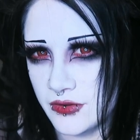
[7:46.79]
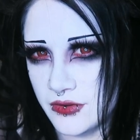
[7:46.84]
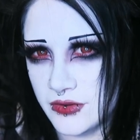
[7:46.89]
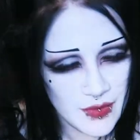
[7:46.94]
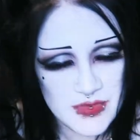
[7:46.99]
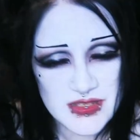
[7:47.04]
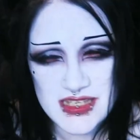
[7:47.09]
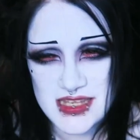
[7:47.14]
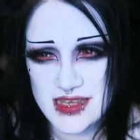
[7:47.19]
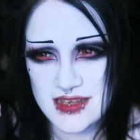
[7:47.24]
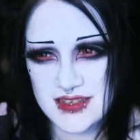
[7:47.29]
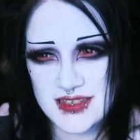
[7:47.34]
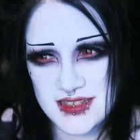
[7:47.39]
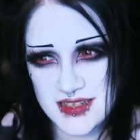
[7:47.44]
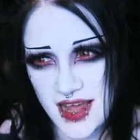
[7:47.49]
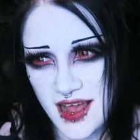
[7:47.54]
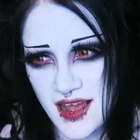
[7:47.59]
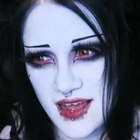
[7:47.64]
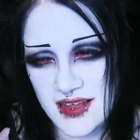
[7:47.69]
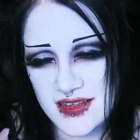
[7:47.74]
I'm seeing
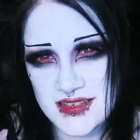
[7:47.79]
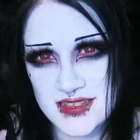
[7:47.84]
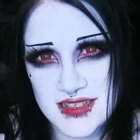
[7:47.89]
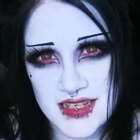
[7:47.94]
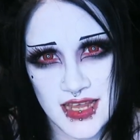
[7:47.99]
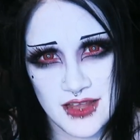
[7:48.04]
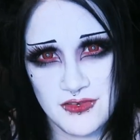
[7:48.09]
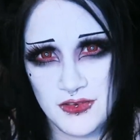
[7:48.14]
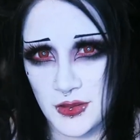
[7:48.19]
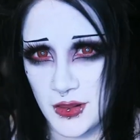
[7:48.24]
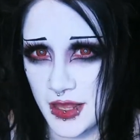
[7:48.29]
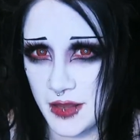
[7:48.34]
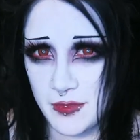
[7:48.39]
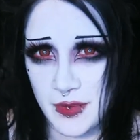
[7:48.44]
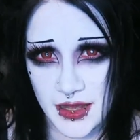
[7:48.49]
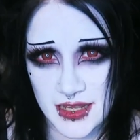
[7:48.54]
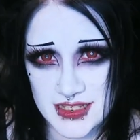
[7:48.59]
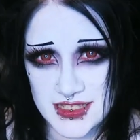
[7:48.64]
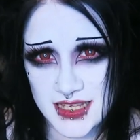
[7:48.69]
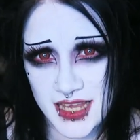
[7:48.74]
stars. I feel like
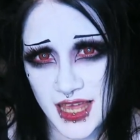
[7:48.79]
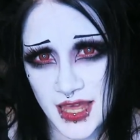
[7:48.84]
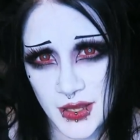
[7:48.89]
passing